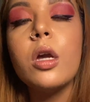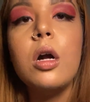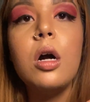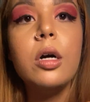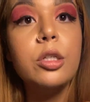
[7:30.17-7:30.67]

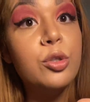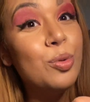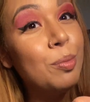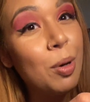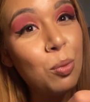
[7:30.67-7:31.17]
uh
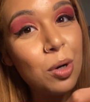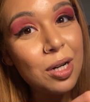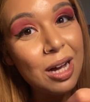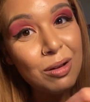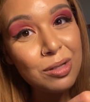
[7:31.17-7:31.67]
doing my
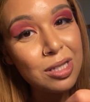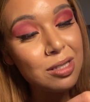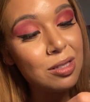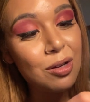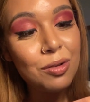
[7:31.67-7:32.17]
workouts and
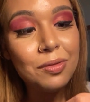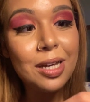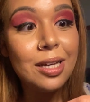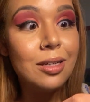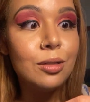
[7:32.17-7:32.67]
stuff
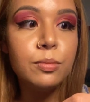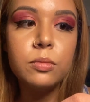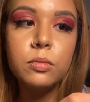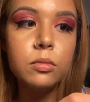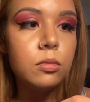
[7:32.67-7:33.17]
like
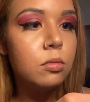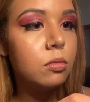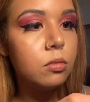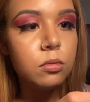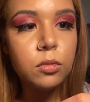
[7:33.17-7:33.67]

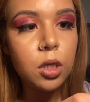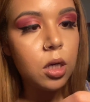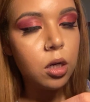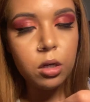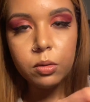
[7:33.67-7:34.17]

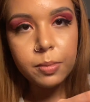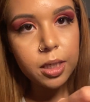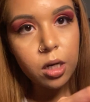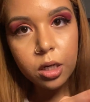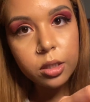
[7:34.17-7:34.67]
oh my
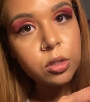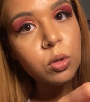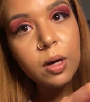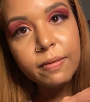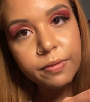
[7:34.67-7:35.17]
god
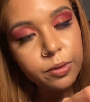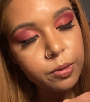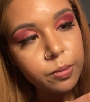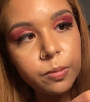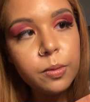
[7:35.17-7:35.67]
so i feel
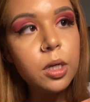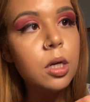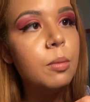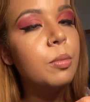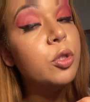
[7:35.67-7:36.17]
you
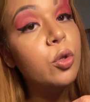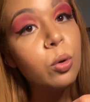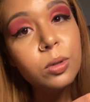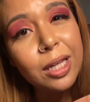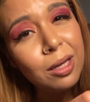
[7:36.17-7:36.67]
but
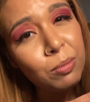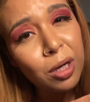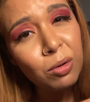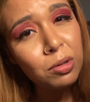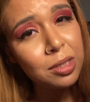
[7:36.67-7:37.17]
don't lay in
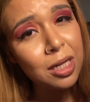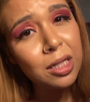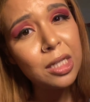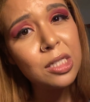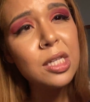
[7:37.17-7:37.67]
bed all day
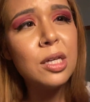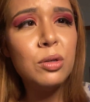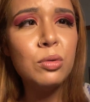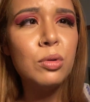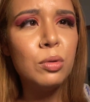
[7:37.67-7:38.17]
unless like
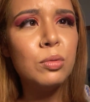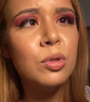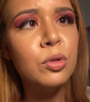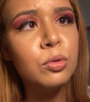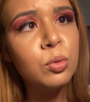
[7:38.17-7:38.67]
you know
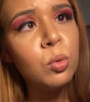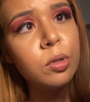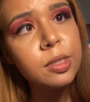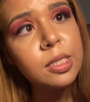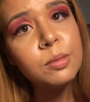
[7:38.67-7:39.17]
you're
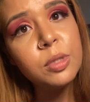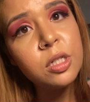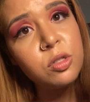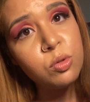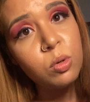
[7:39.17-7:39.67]
quarantined
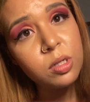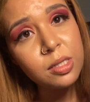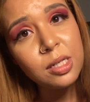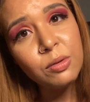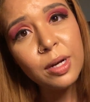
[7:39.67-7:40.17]
because you are
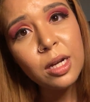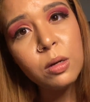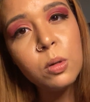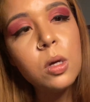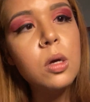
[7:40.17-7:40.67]
sick right
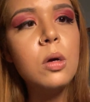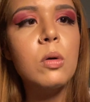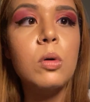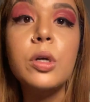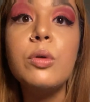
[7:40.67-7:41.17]
now
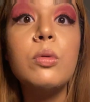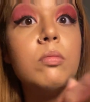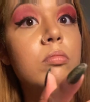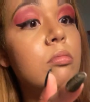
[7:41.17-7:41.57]
or you